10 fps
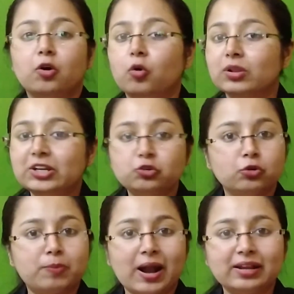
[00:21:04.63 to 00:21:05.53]
Only
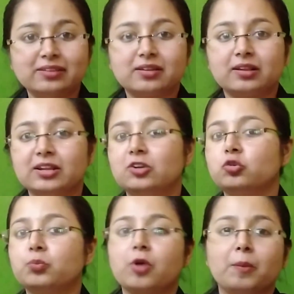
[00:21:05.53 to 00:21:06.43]
two parties are there,
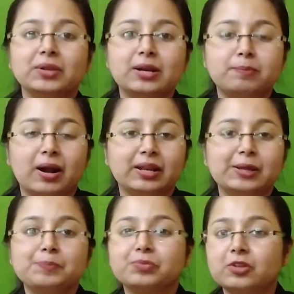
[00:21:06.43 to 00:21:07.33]
two prominent party.
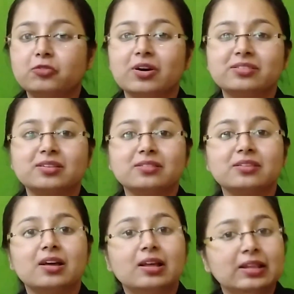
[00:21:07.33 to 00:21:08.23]
The first
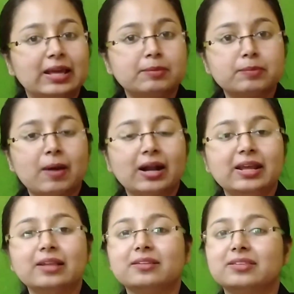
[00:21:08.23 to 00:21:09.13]
is Labour
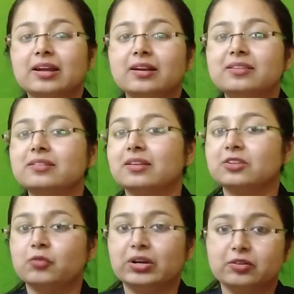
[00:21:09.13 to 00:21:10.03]
Party and the second is
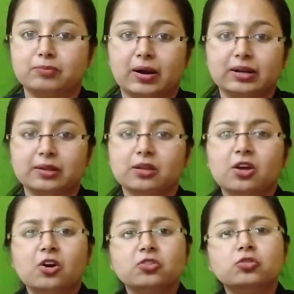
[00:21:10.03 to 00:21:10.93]
Conservative Party.
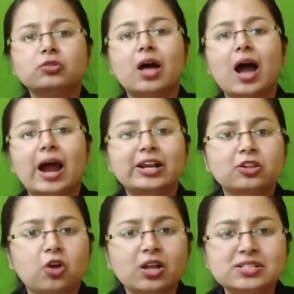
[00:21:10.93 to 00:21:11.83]
So the
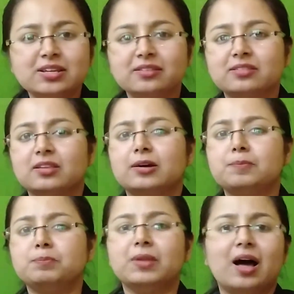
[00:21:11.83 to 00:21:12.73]
ideologies, the
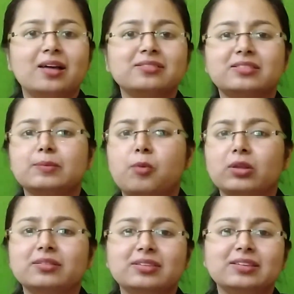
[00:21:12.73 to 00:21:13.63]
plans, the
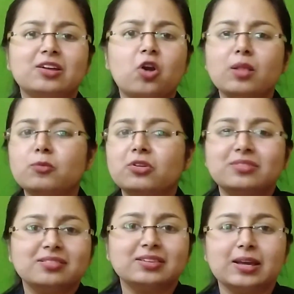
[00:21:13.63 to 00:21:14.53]
policies are almost
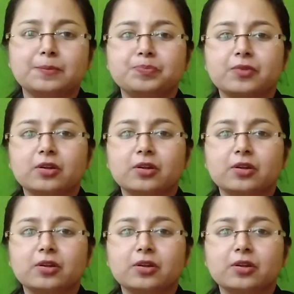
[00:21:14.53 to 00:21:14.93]
the same.